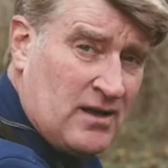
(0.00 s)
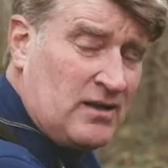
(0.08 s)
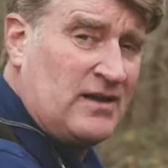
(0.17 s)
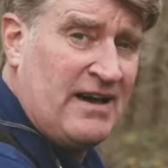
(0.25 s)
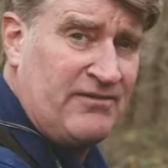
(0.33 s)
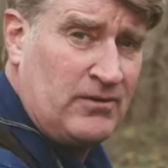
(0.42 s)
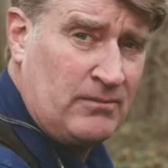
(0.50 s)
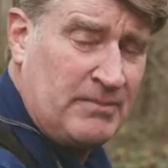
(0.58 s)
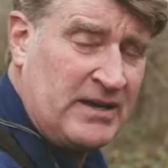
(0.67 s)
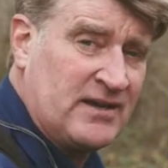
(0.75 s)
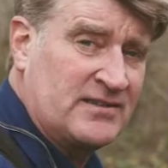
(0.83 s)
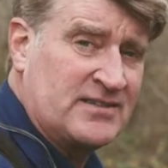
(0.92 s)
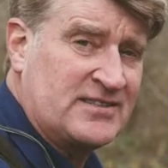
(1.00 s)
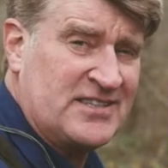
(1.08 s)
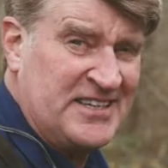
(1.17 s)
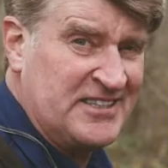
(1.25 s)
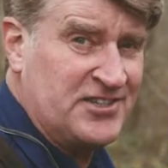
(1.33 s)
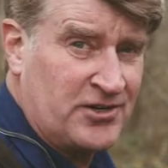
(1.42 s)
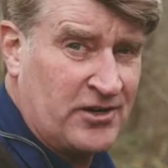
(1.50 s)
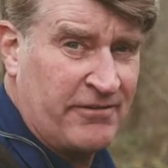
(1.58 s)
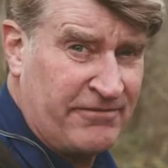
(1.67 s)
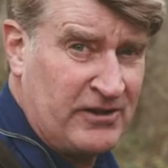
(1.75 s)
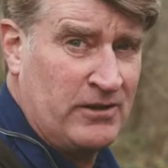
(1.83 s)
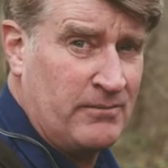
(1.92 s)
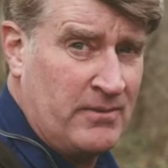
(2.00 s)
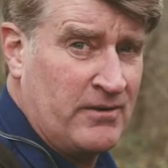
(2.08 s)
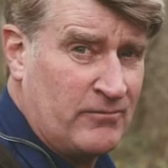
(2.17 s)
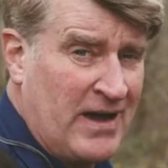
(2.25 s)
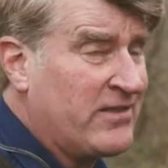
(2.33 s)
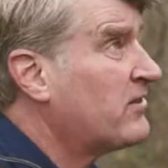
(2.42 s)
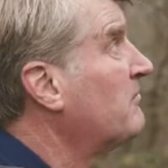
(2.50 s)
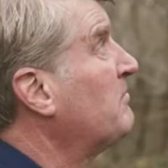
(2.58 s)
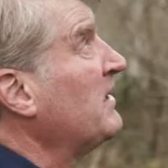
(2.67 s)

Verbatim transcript: level because it's easier to film rather than